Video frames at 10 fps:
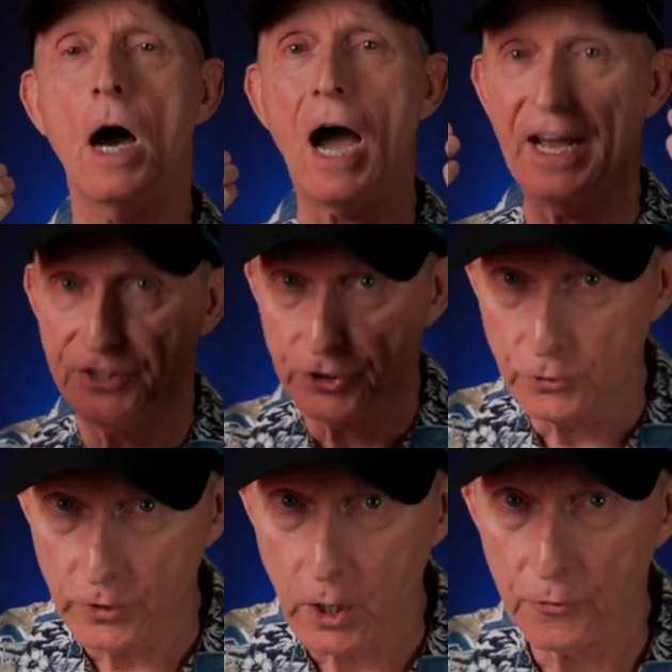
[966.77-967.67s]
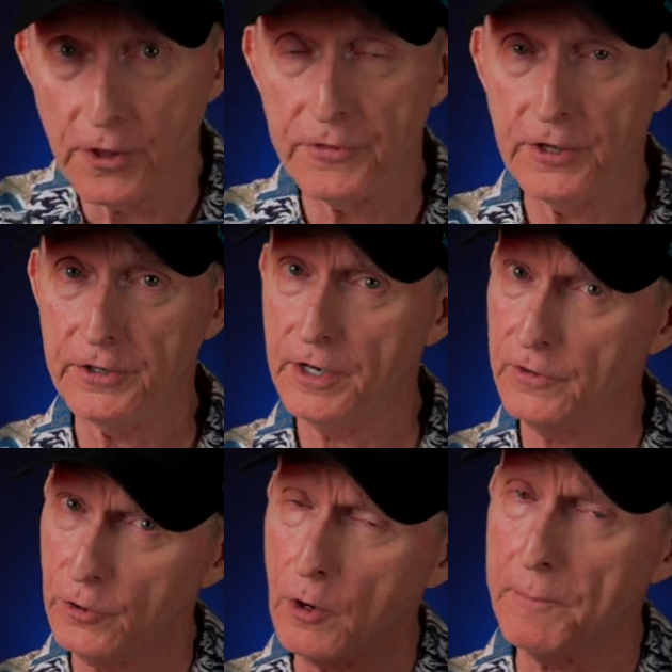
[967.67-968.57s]
I do know that
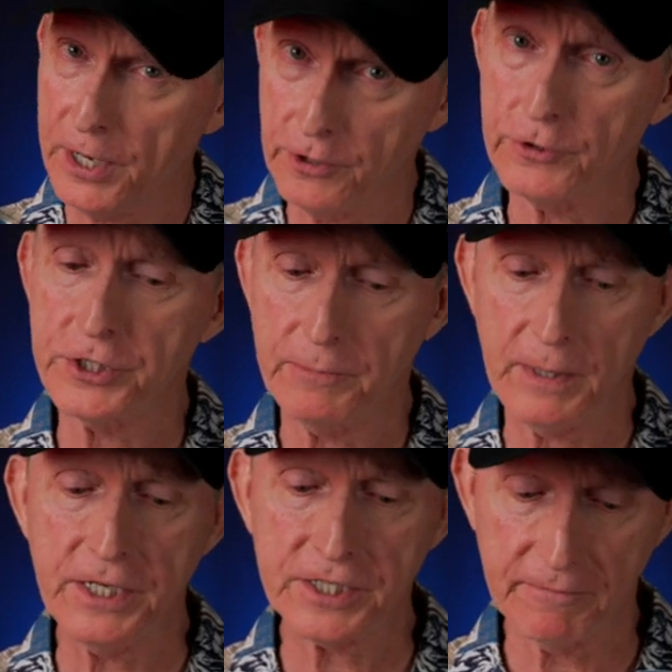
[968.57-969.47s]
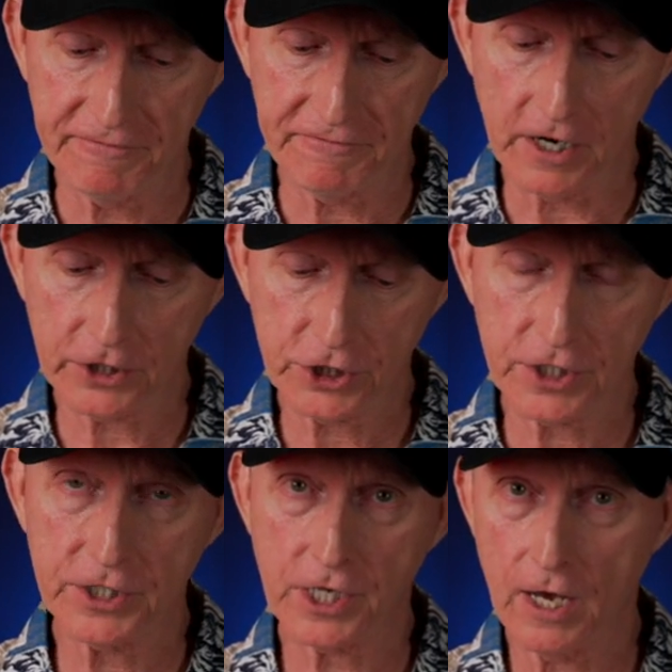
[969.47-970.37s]
there appears to be some
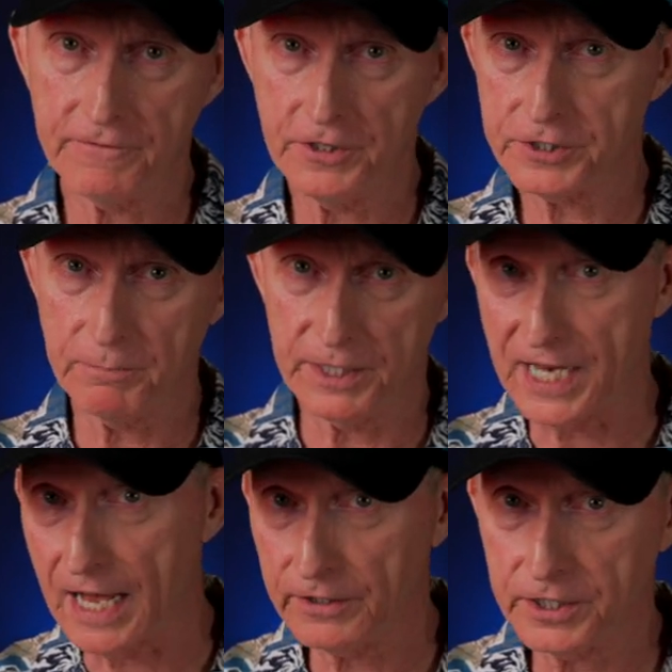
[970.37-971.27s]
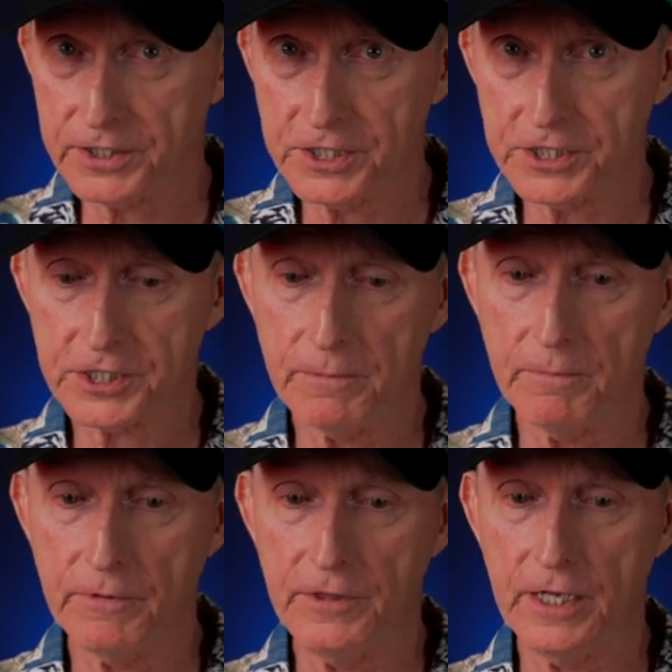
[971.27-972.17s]
functions of this medallion
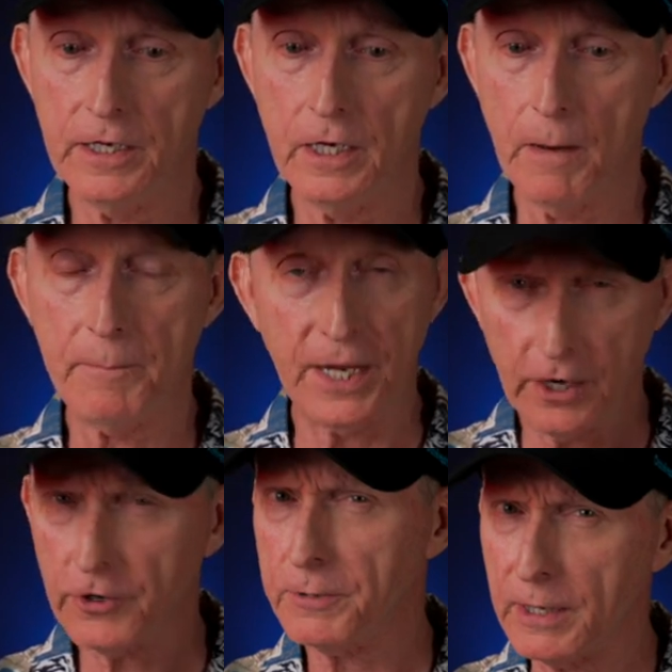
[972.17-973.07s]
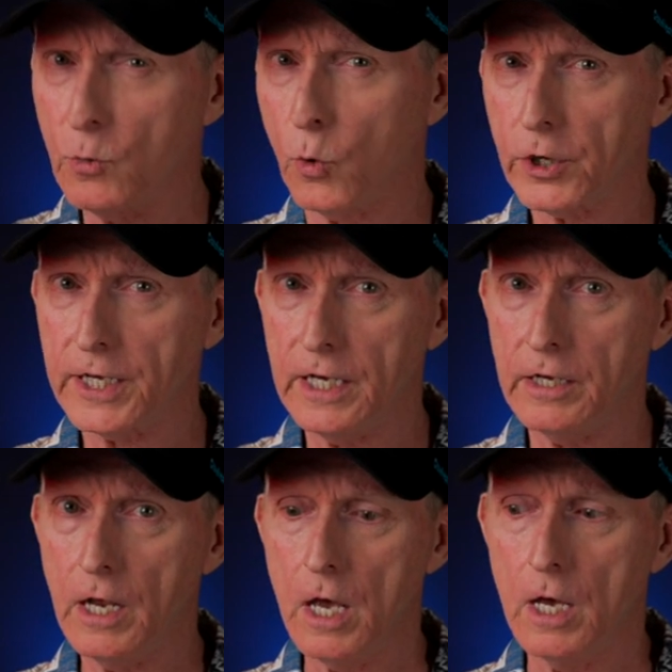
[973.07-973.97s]
system that appear to be working